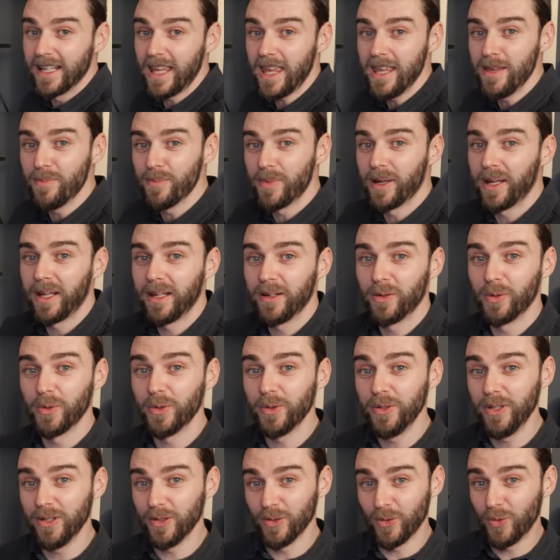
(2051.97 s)
a heat mat,
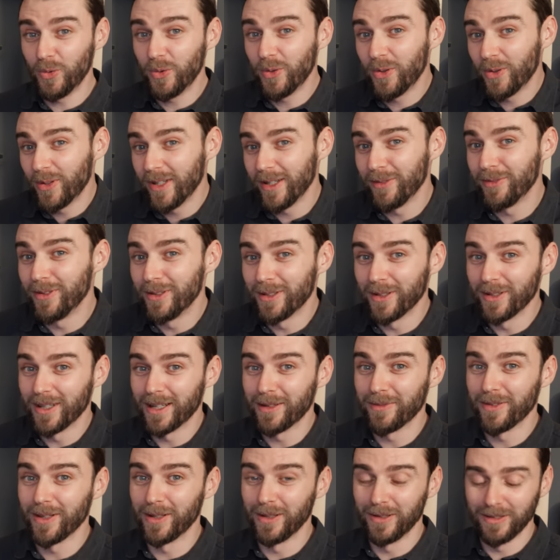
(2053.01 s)
or if you don't
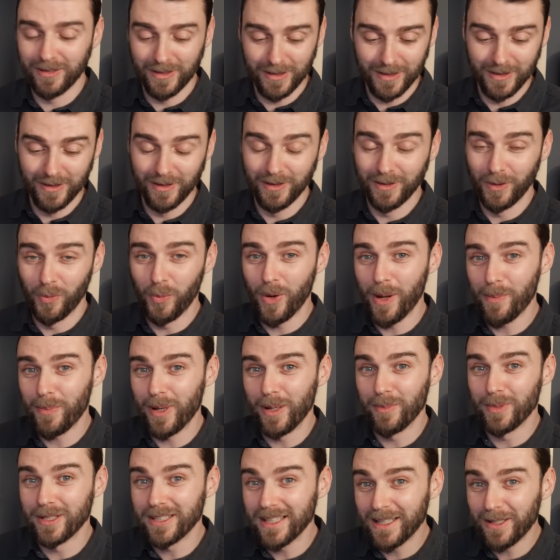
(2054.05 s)
have those, you can use a wet
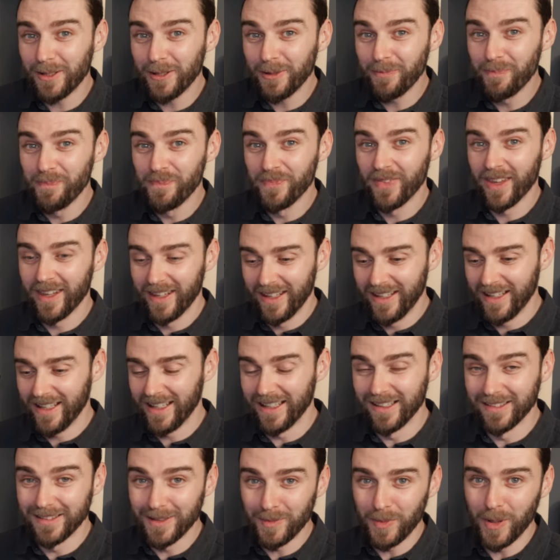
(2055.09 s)
paper towel
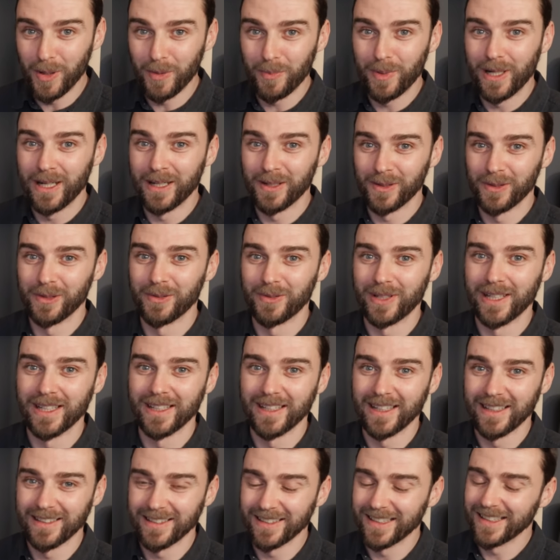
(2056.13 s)
in a Ziploc bag on the
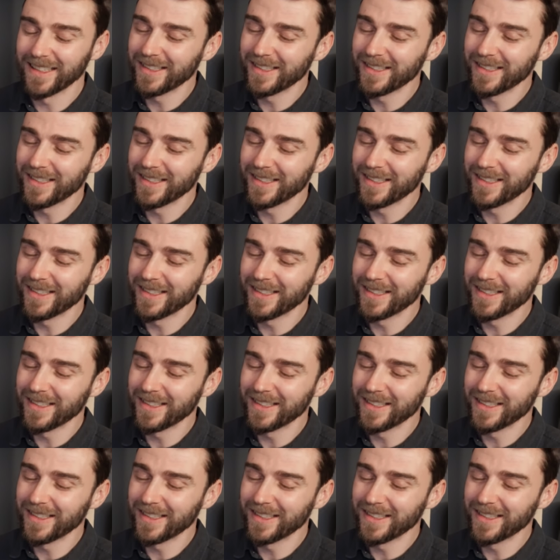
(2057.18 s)
radiator.